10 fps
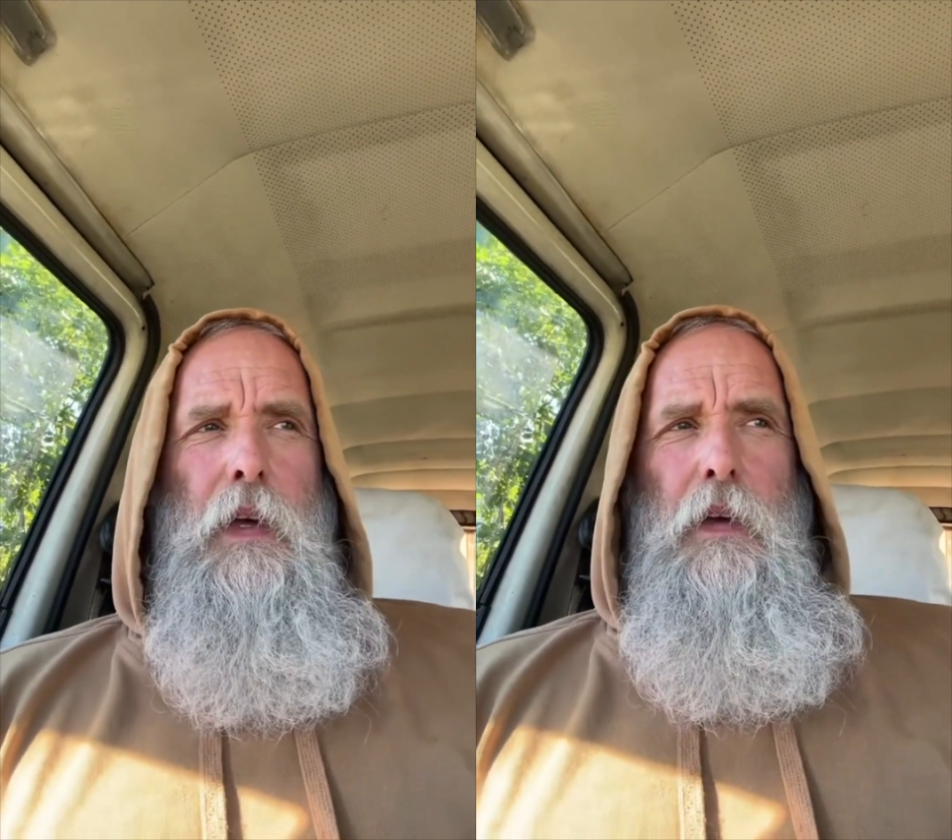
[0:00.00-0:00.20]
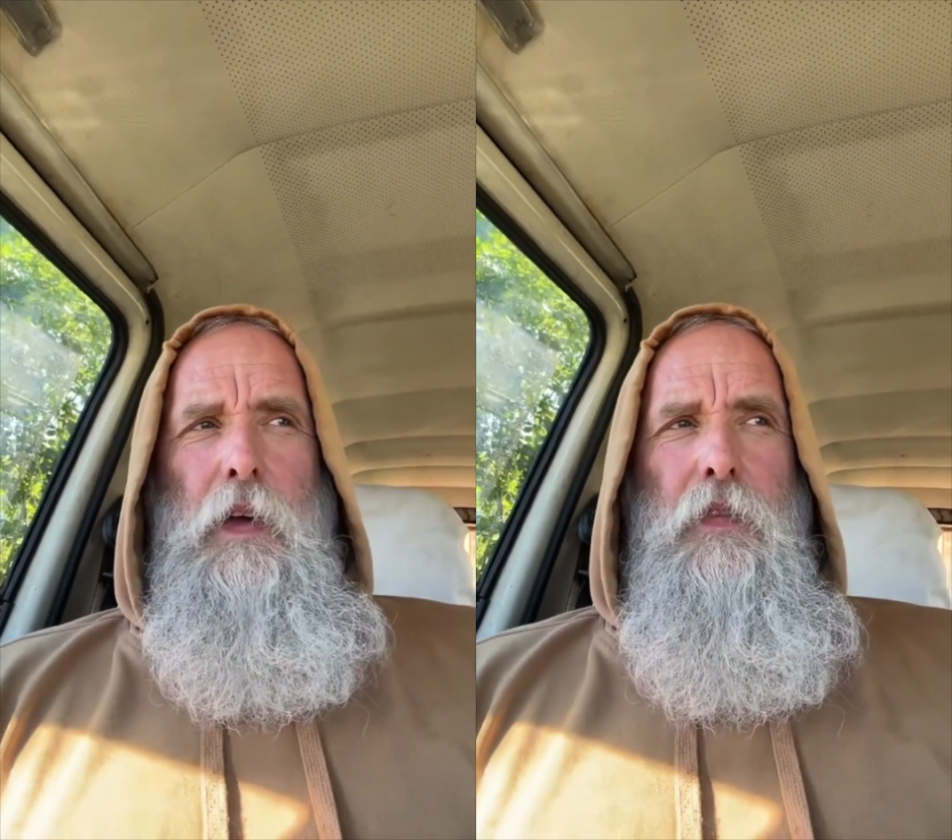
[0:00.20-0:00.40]

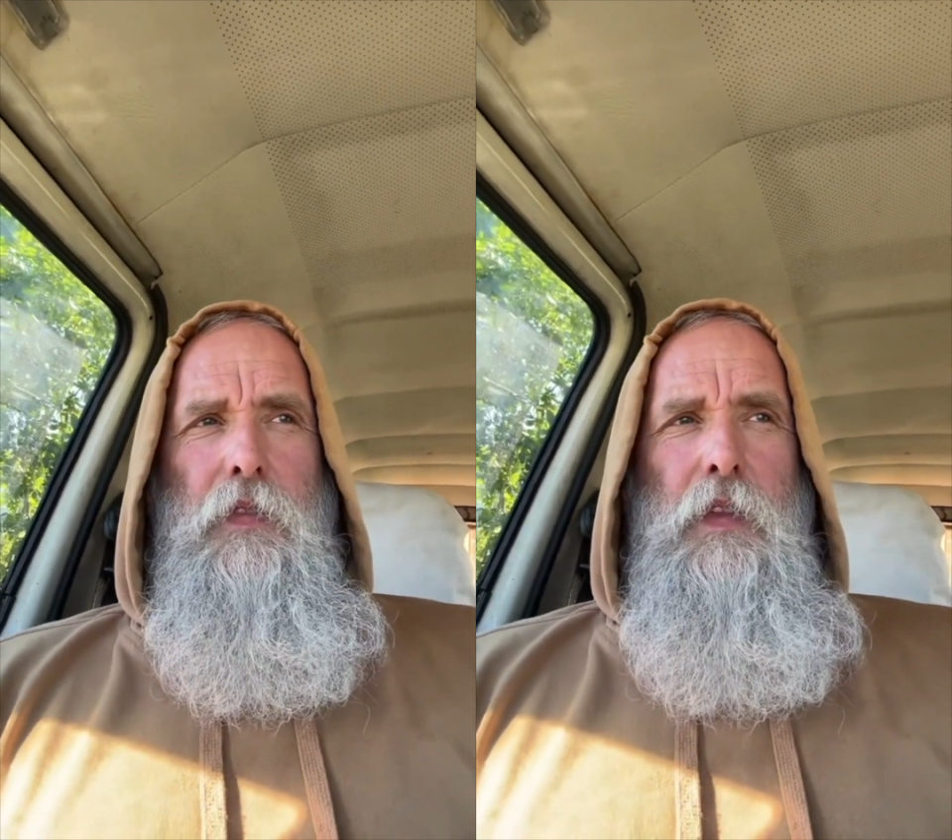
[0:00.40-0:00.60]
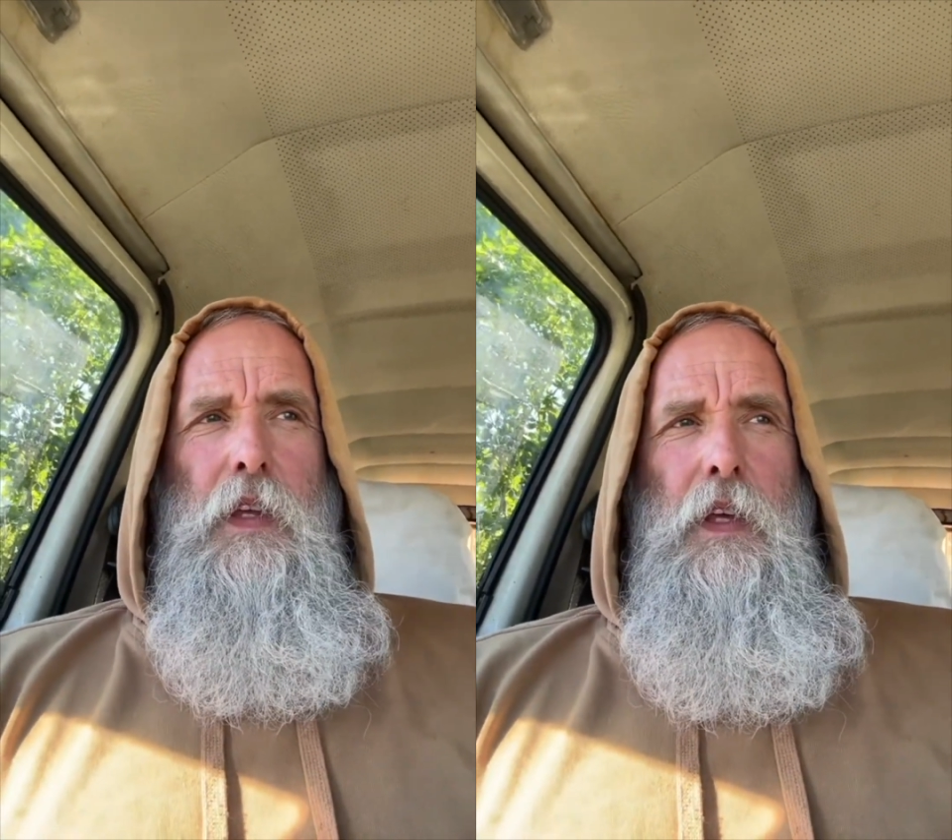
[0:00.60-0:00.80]
if
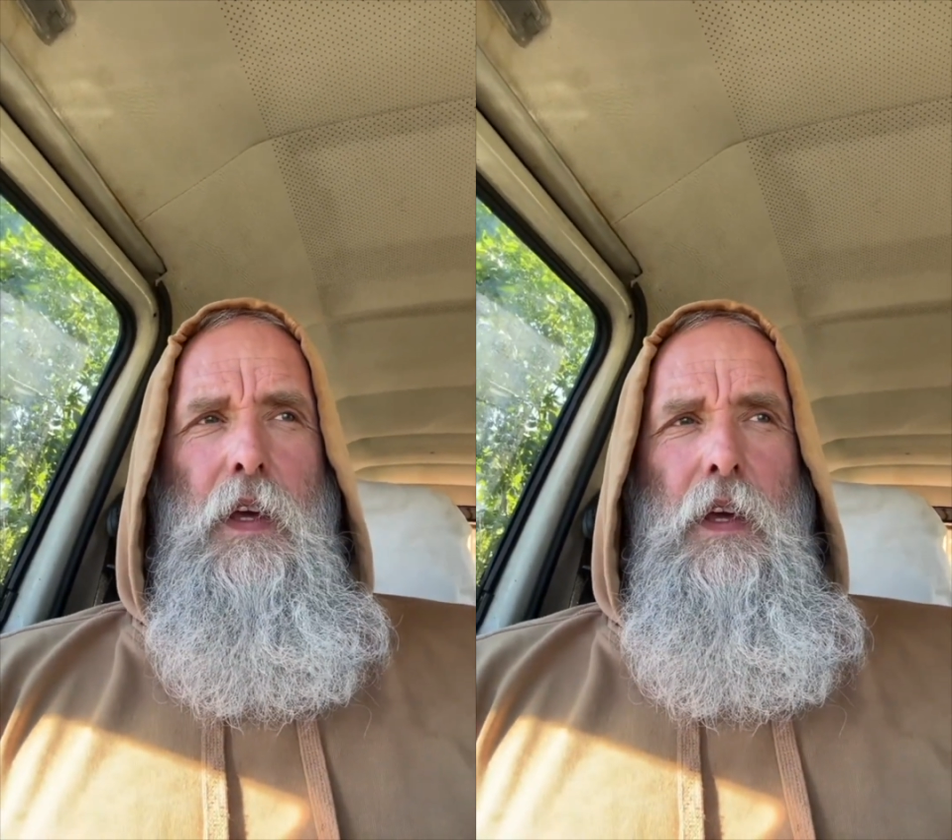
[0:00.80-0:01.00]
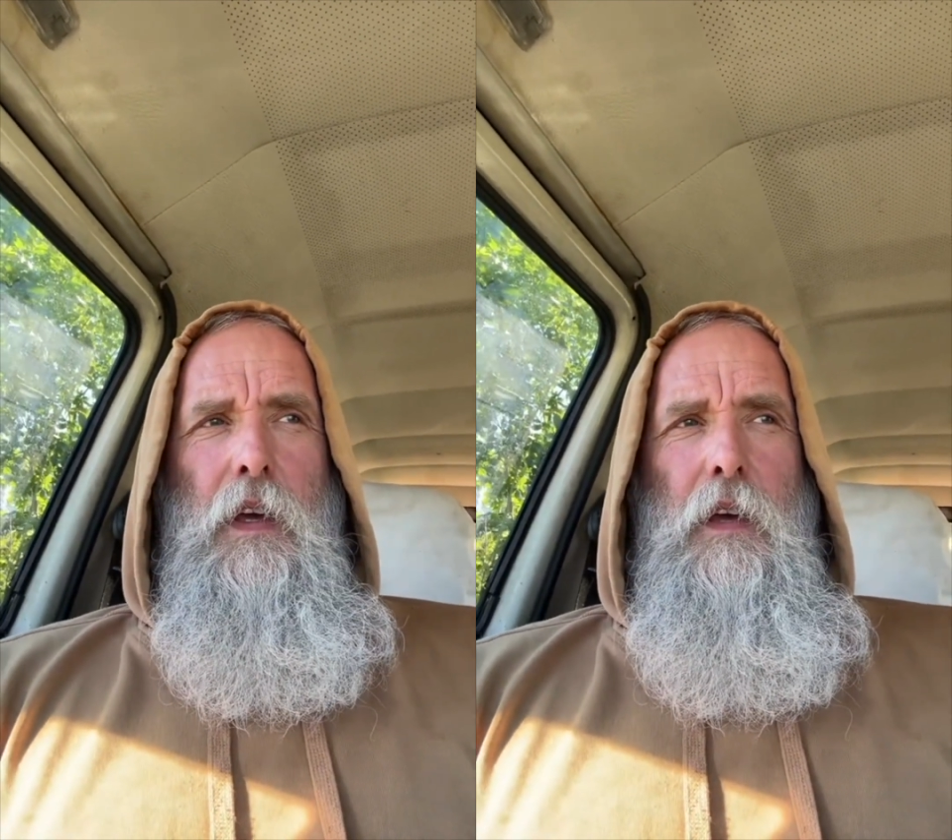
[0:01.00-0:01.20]
the
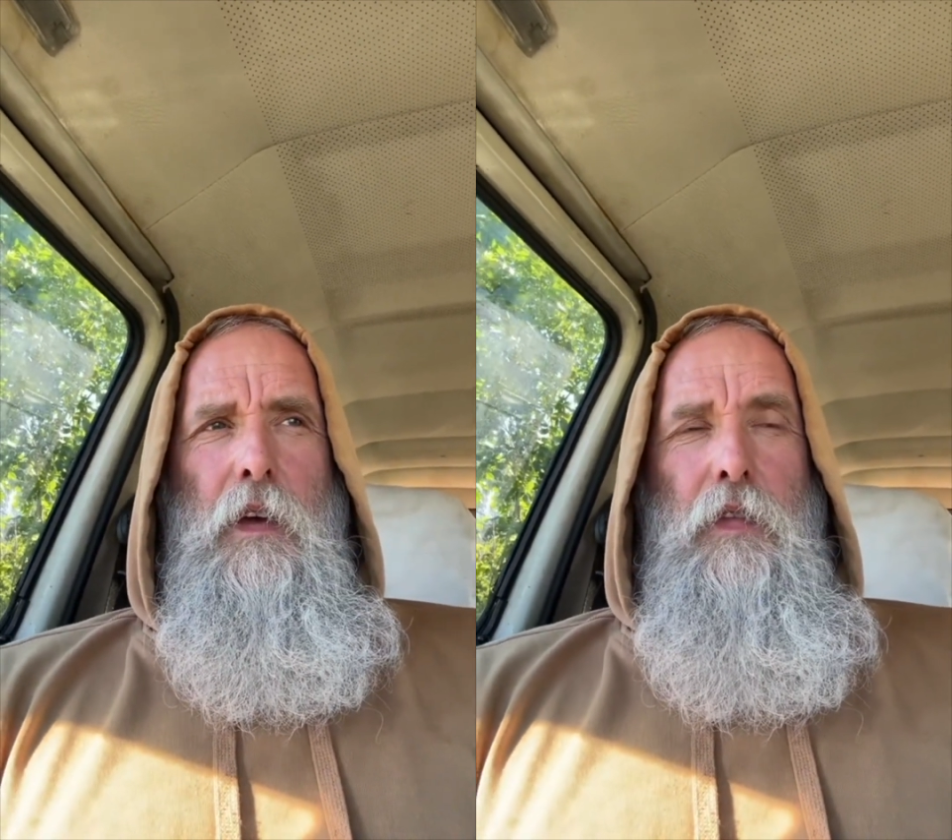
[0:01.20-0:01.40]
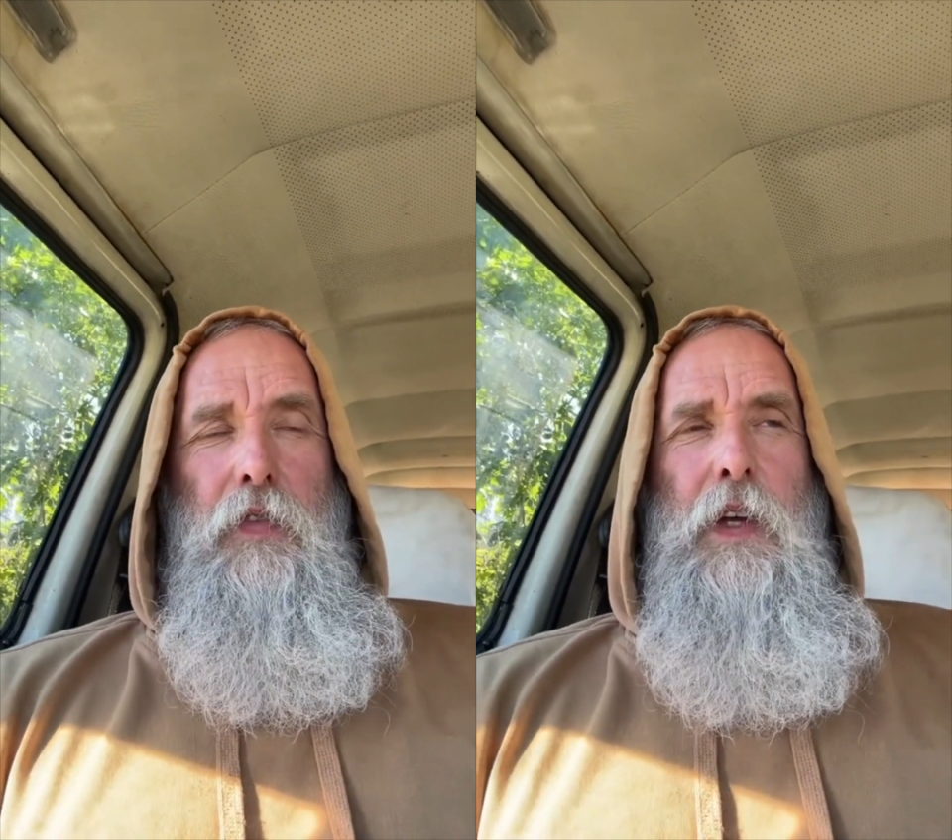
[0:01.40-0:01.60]

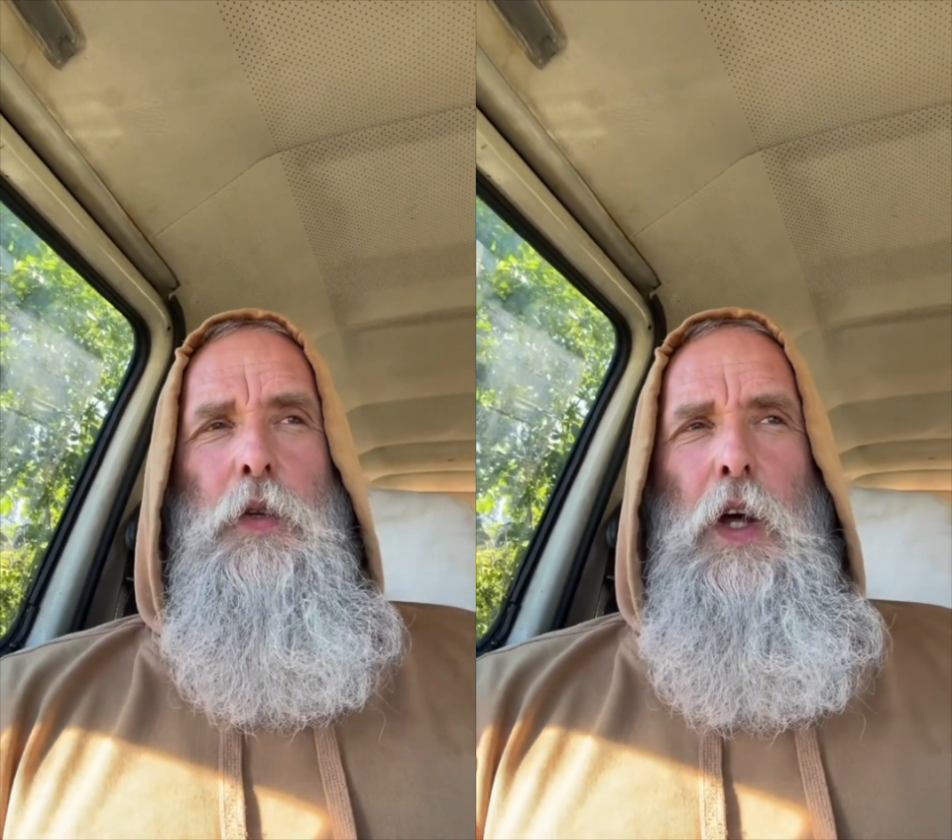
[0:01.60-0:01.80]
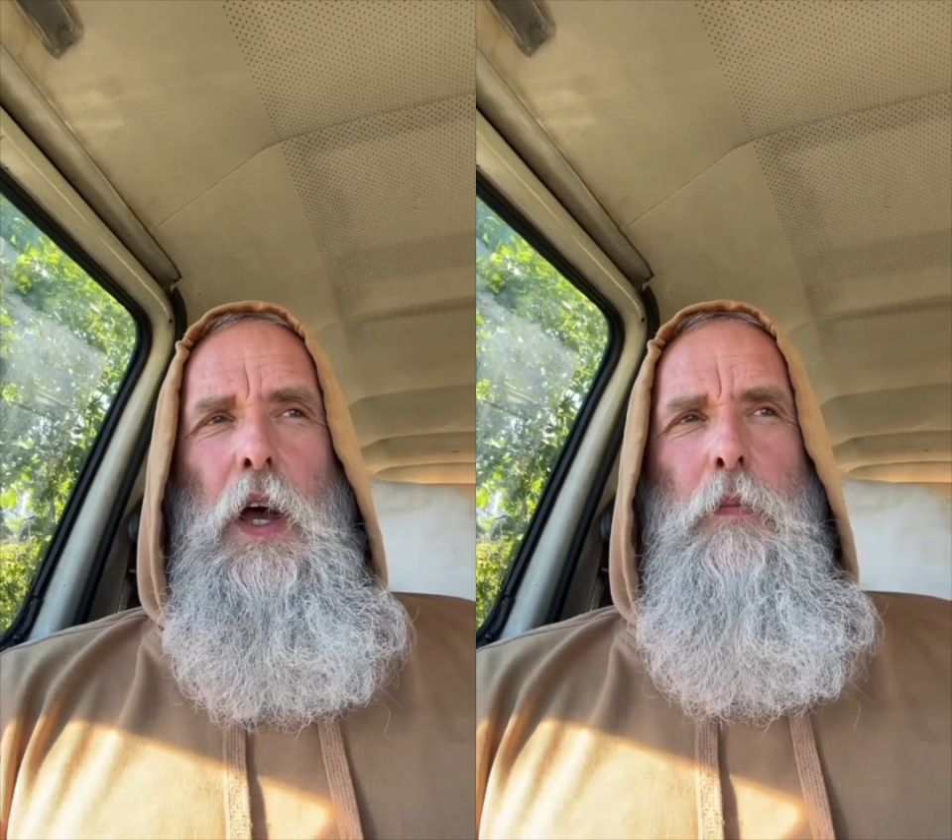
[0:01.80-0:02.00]

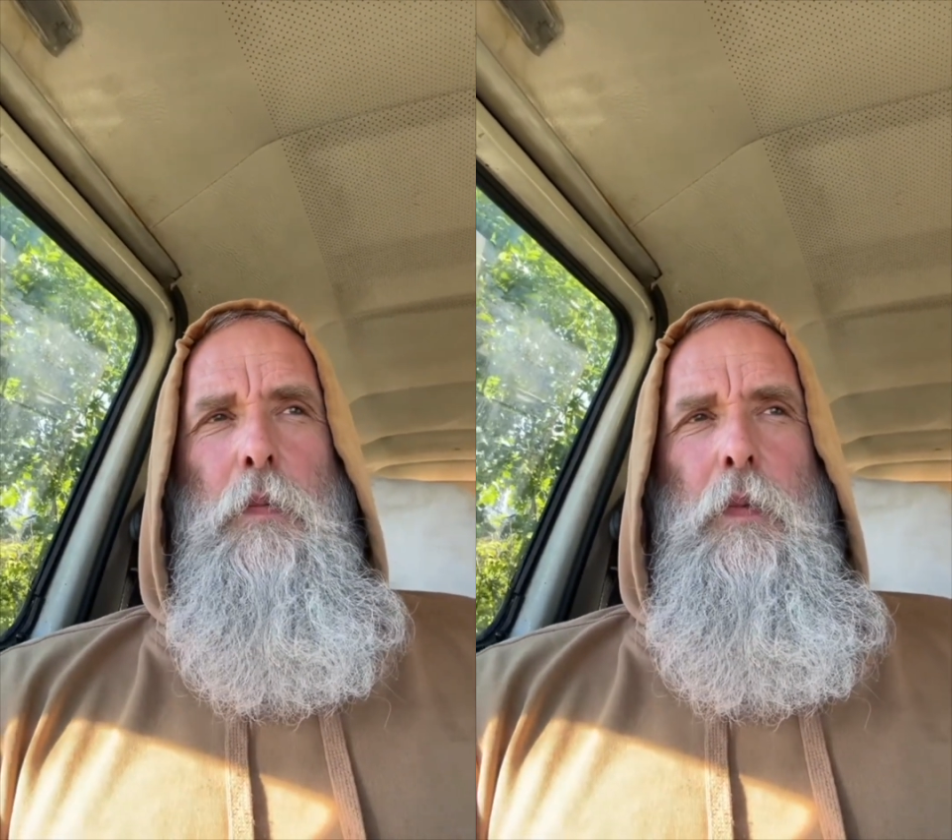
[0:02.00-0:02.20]
phenotype